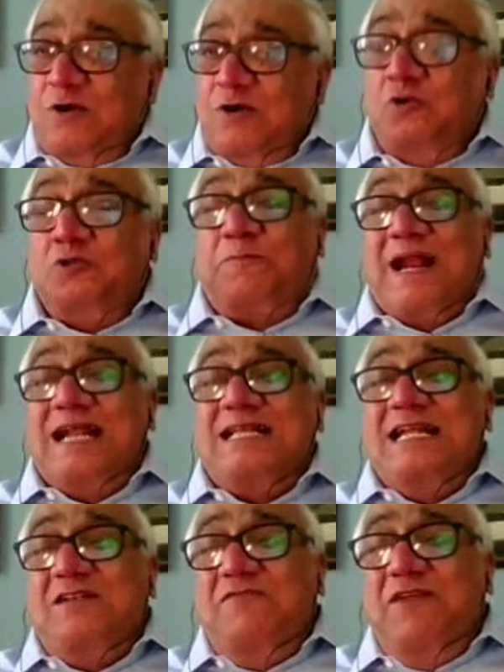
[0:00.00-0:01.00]
whose
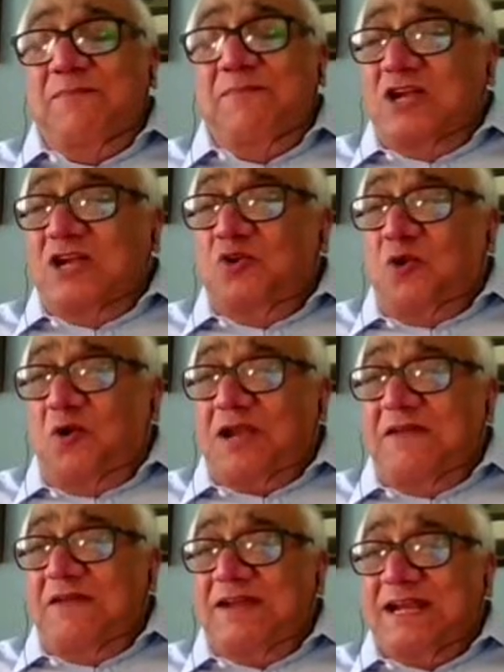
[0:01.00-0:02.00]
presence we might not
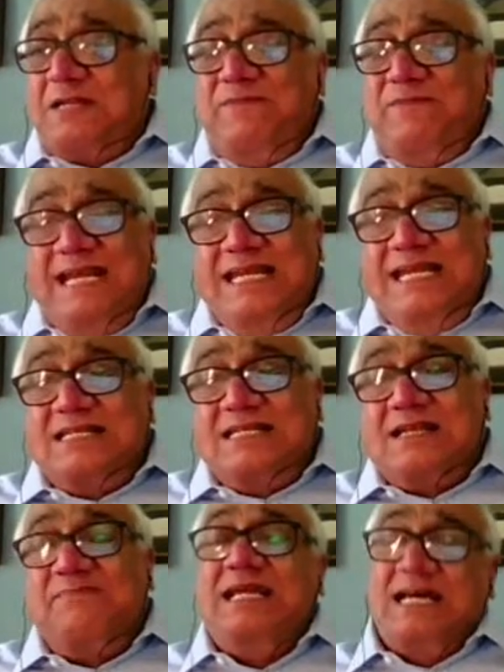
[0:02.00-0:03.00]
have experienced
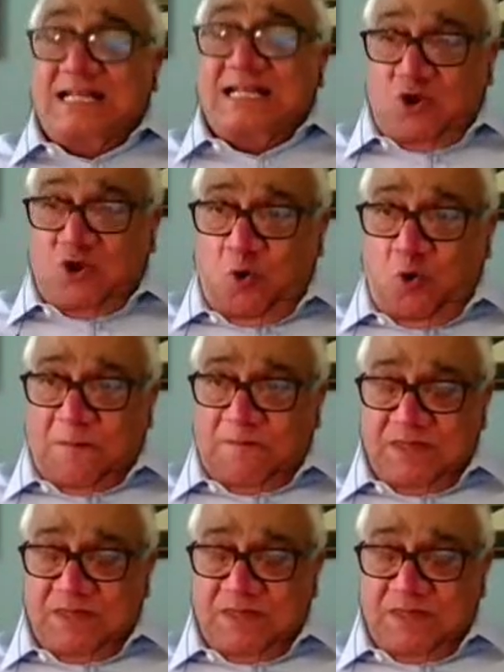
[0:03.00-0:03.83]
some years ago.